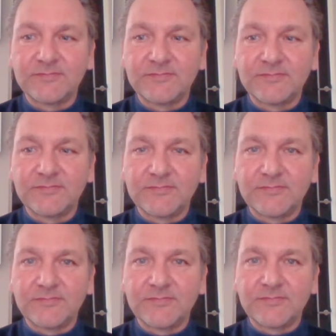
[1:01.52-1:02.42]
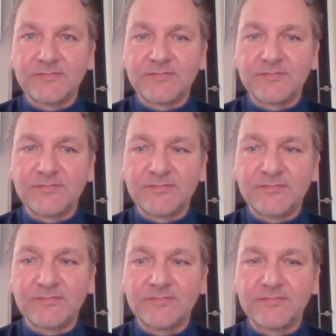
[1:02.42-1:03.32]

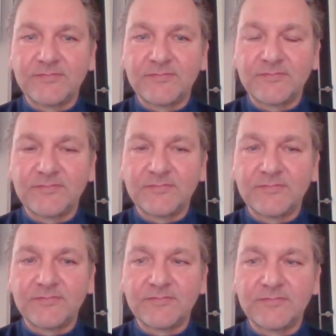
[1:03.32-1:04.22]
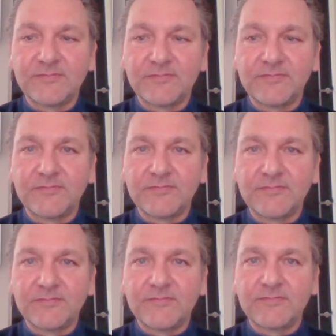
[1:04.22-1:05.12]

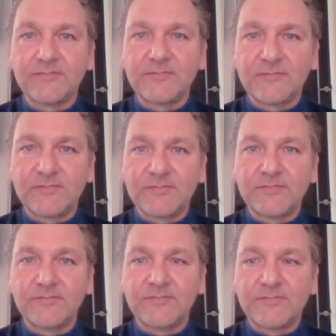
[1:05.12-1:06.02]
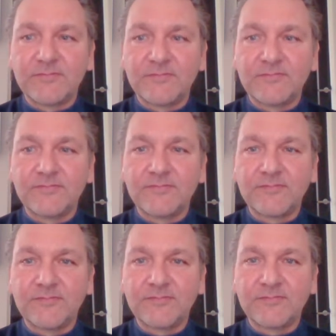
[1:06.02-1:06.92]

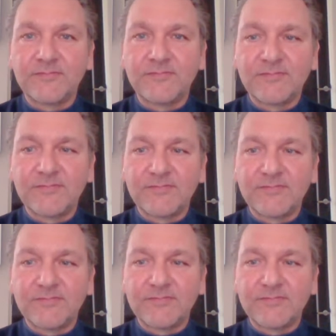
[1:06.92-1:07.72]
(not speaking)